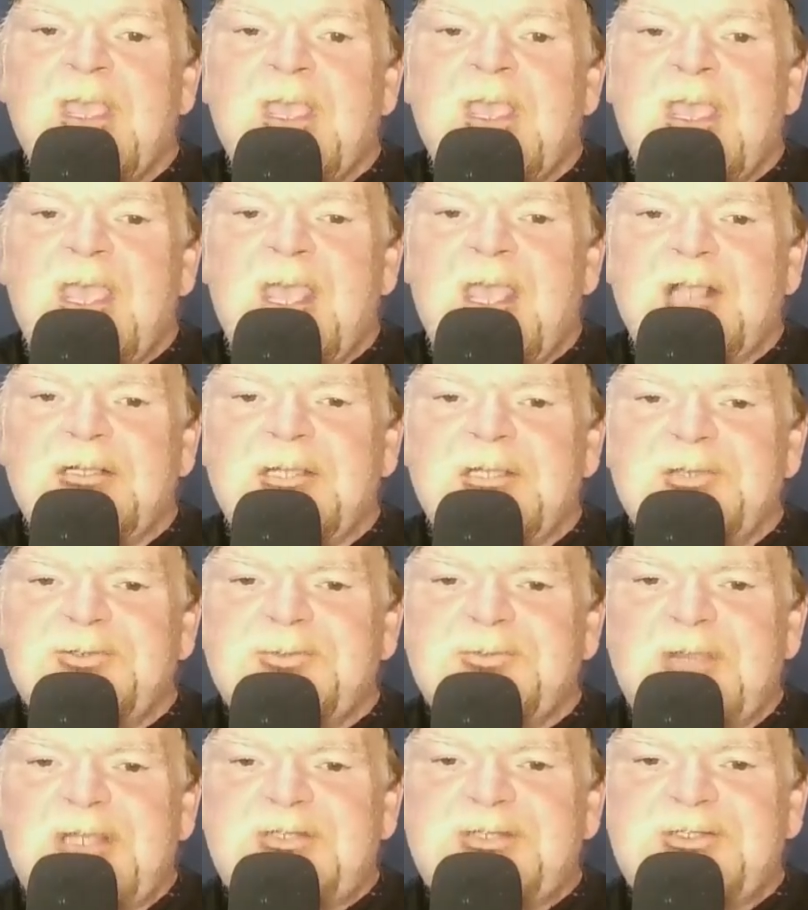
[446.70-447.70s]
At close
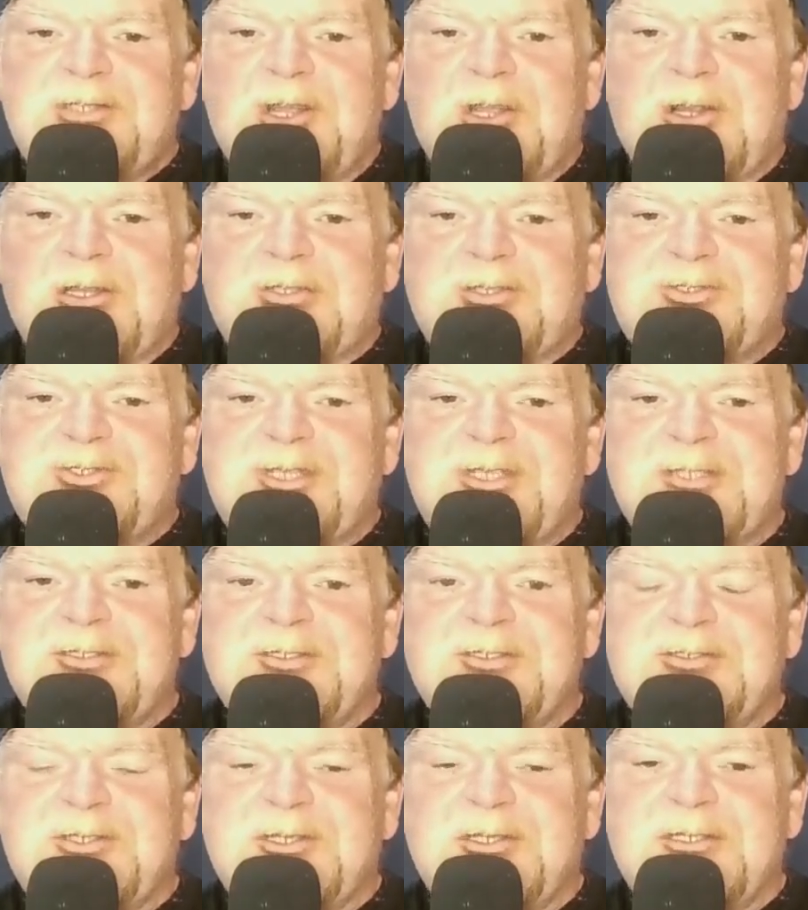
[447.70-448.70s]
range, a dart is just
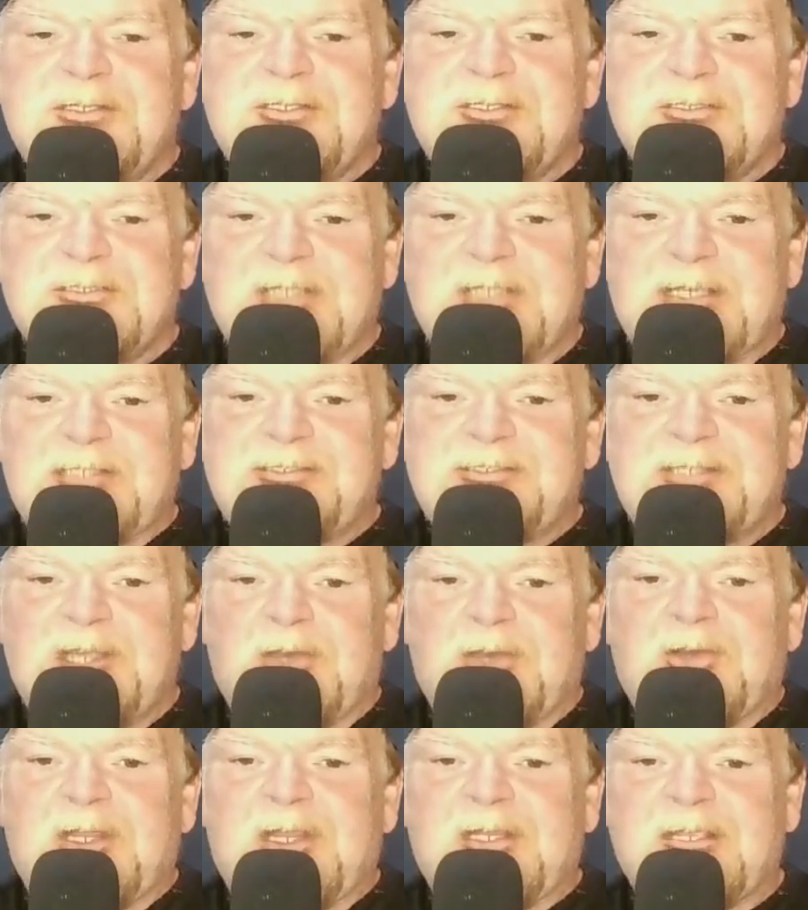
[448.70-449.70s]
as good as a sling
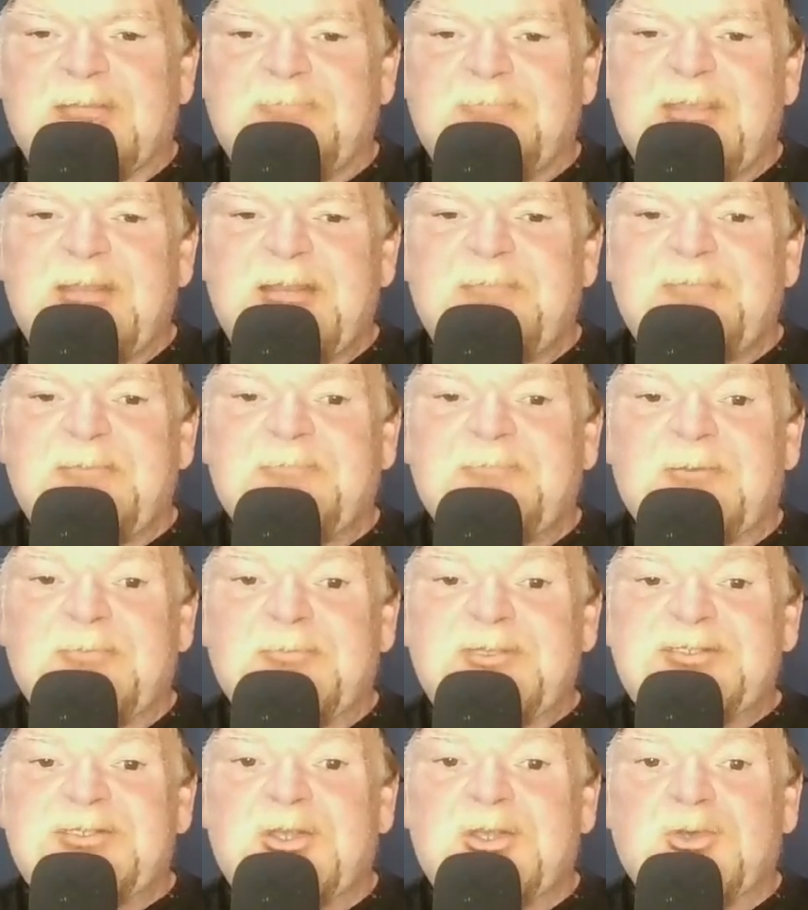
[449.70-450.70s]
stone and can benefit from
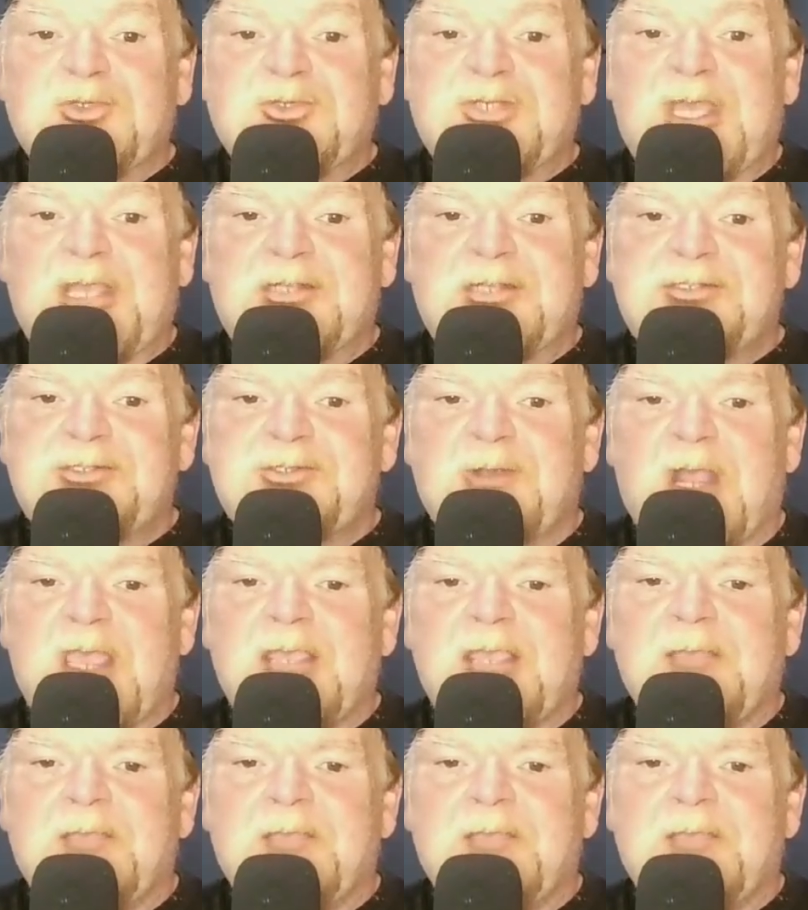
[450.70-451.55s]
his stone giant strike.